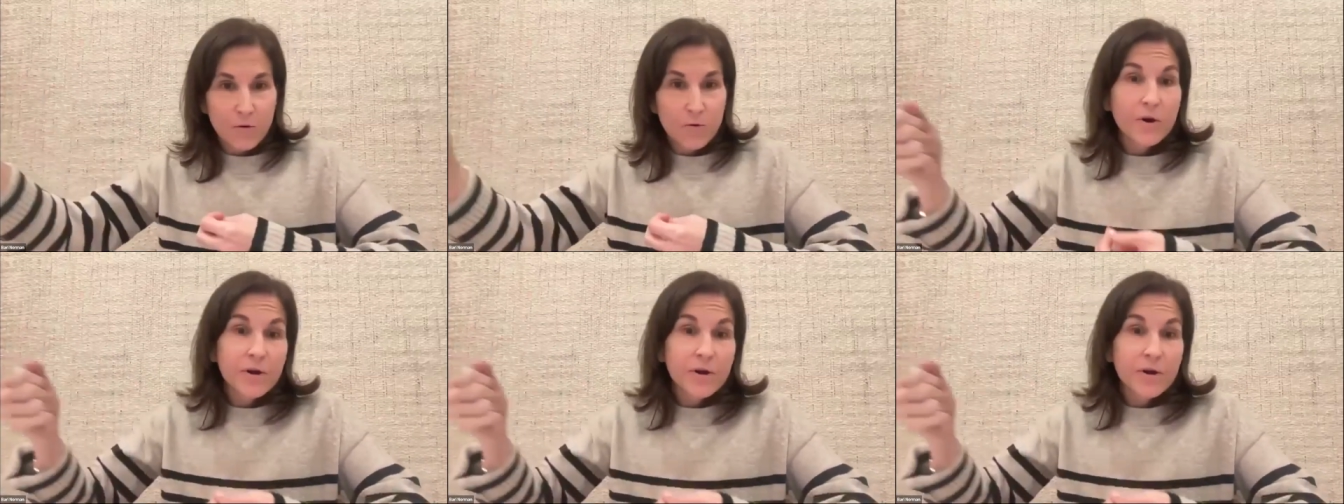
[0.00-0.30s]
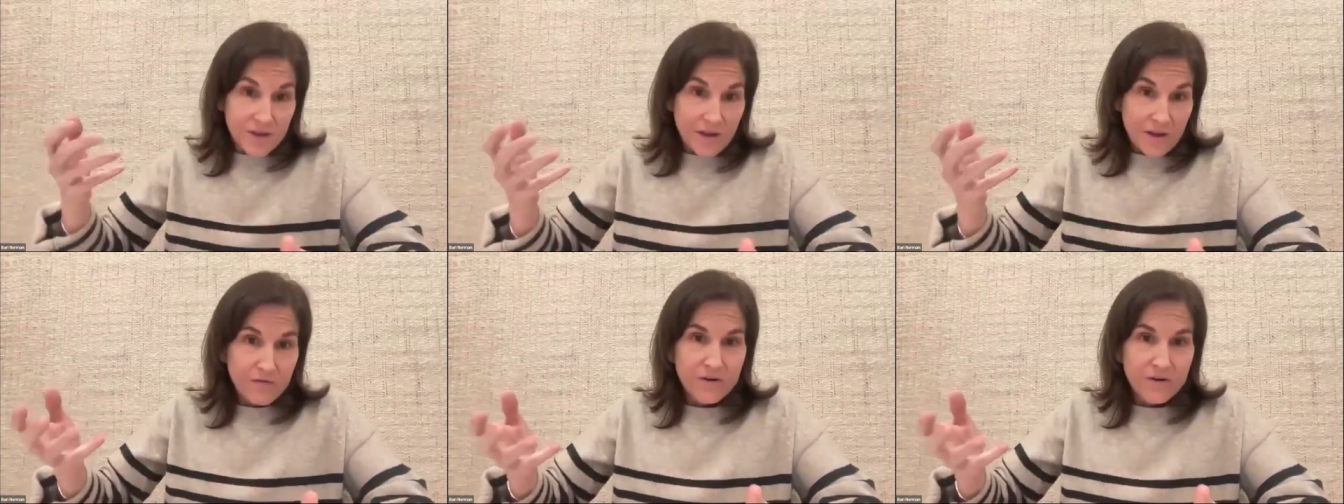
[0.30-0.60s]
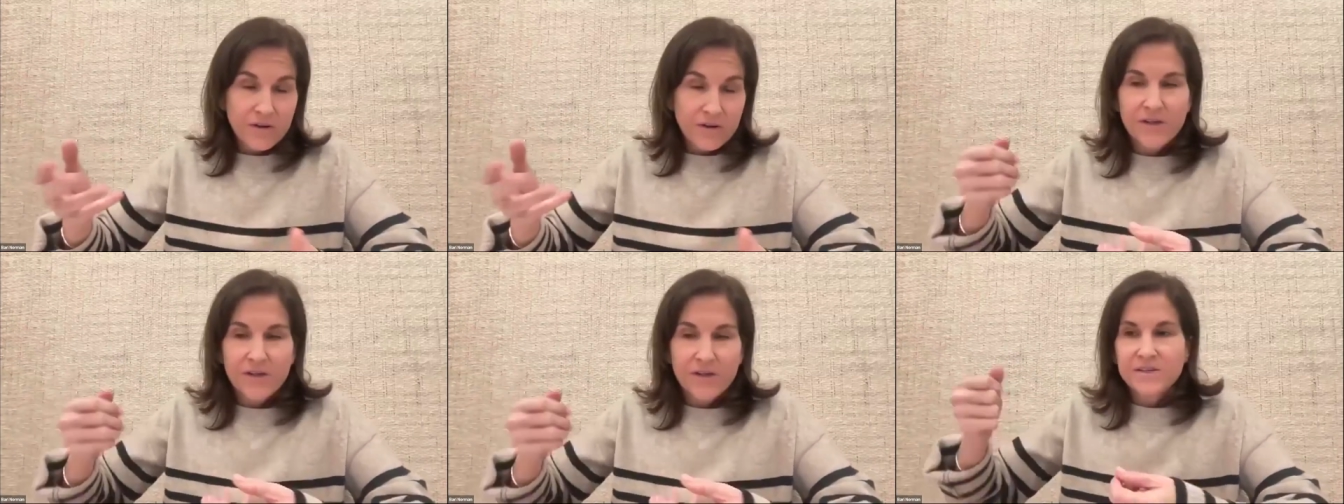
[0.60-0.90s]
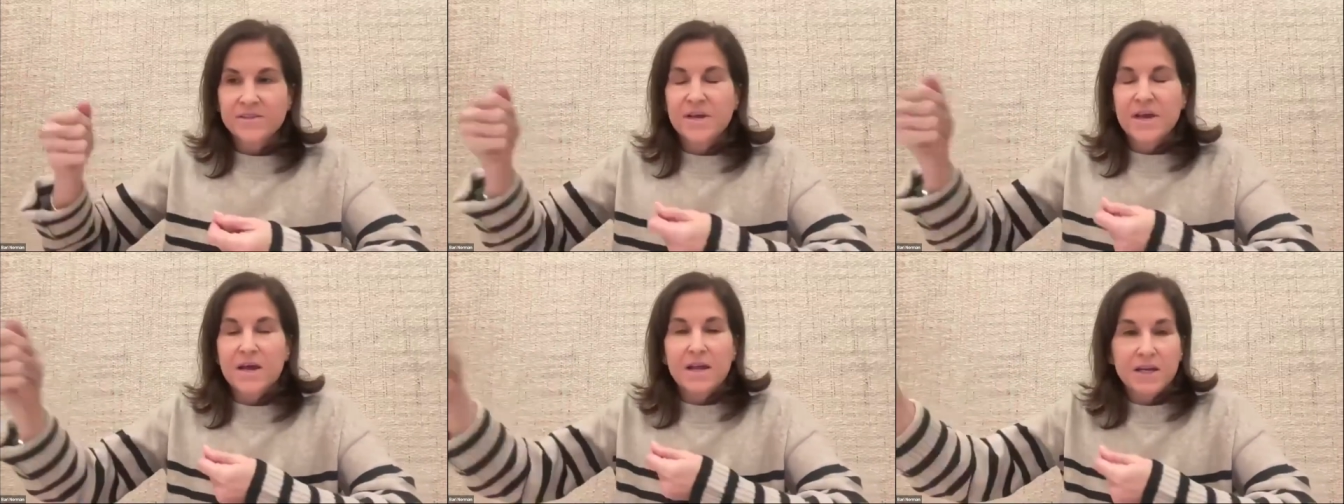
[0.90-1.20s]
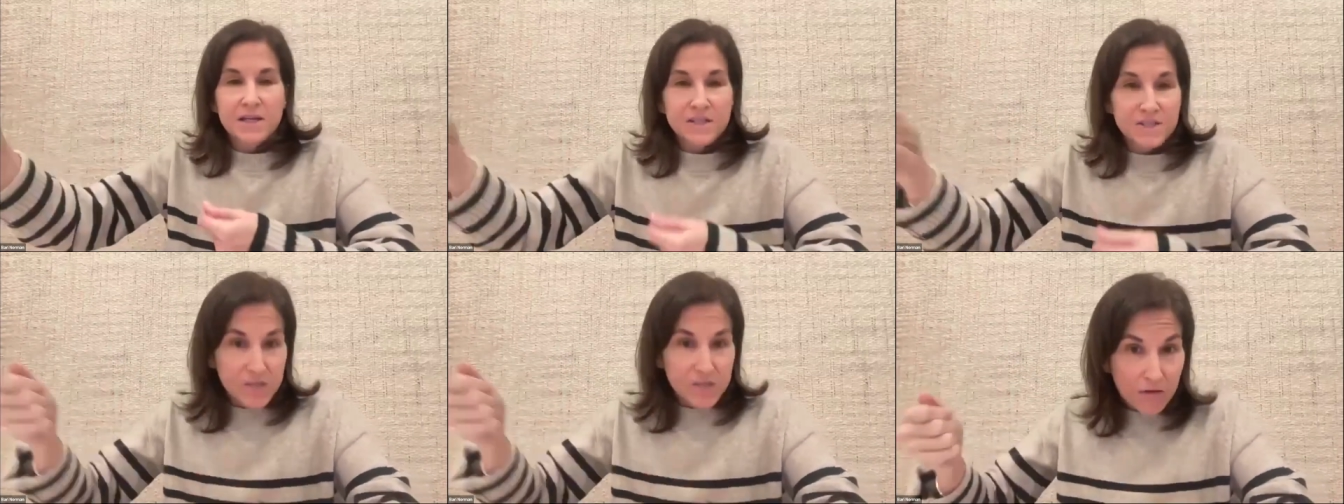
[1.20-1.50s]
or it definitely is
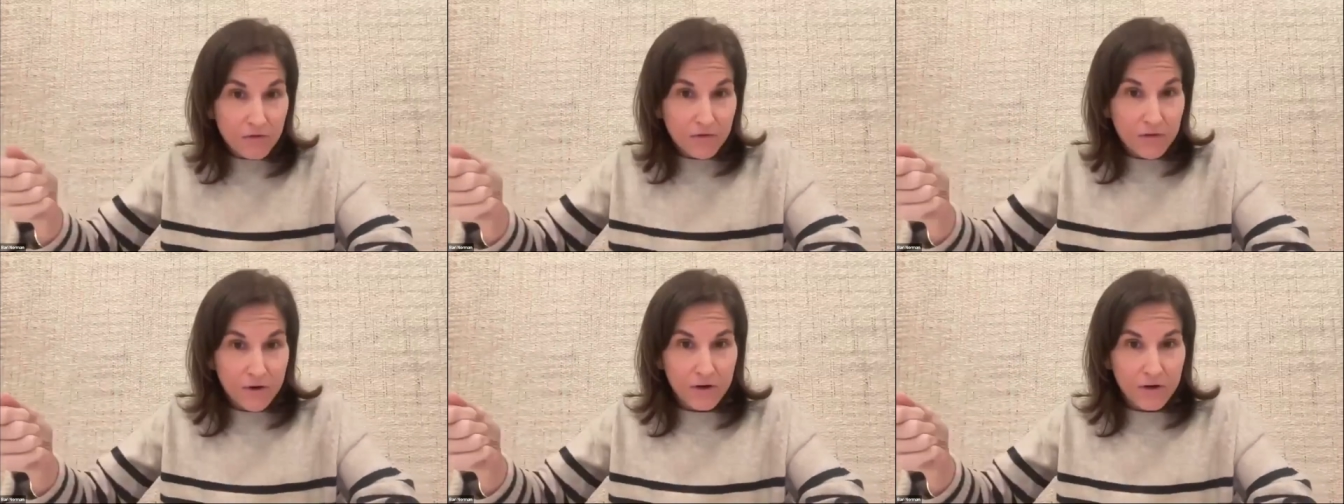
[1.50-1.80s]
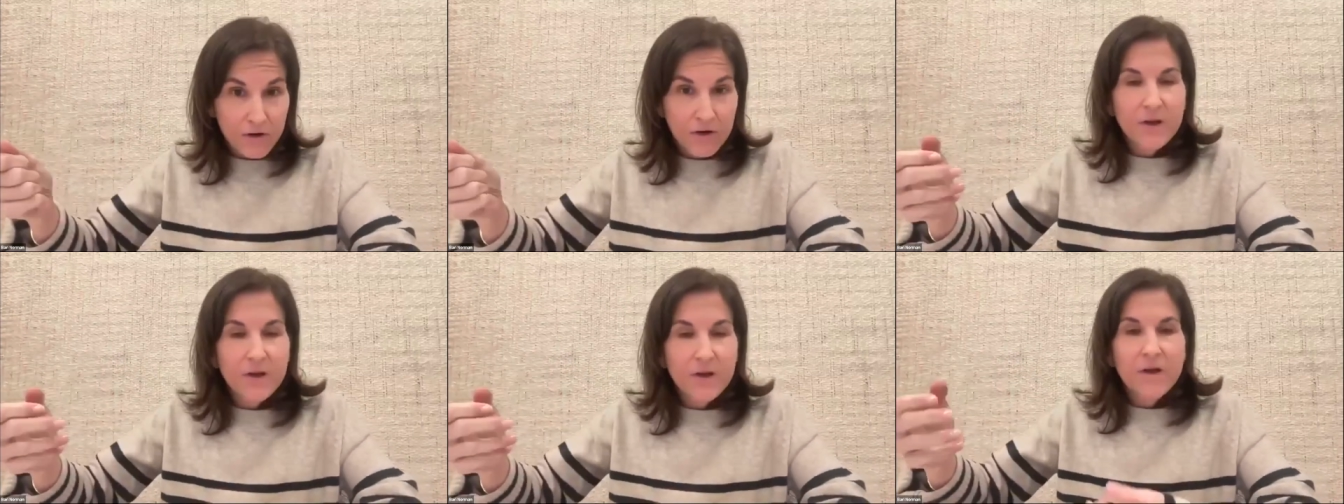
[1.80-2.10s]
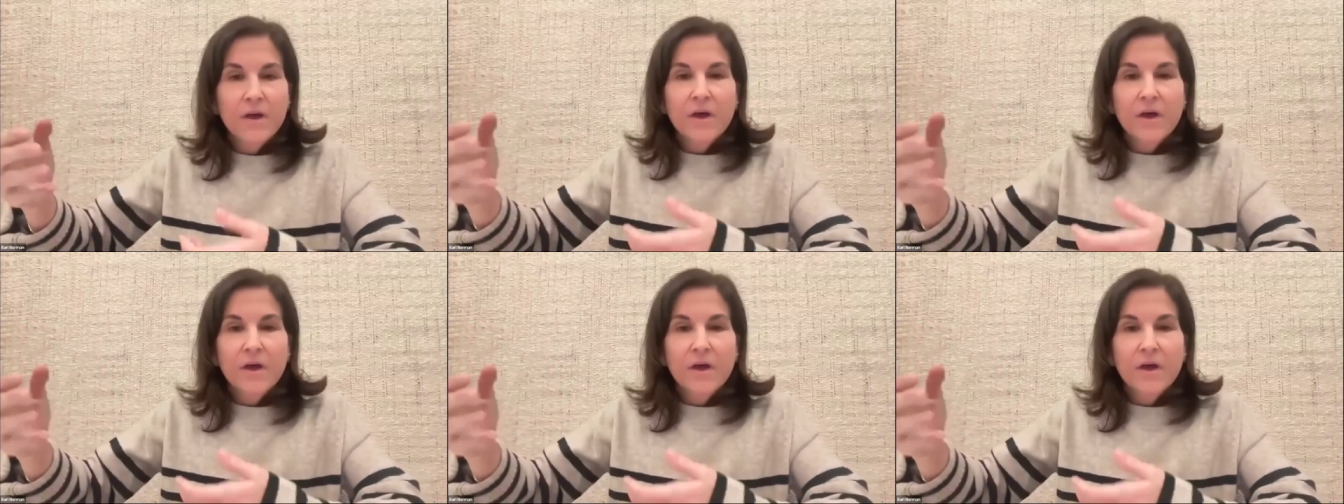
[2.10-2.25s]
getting tougher,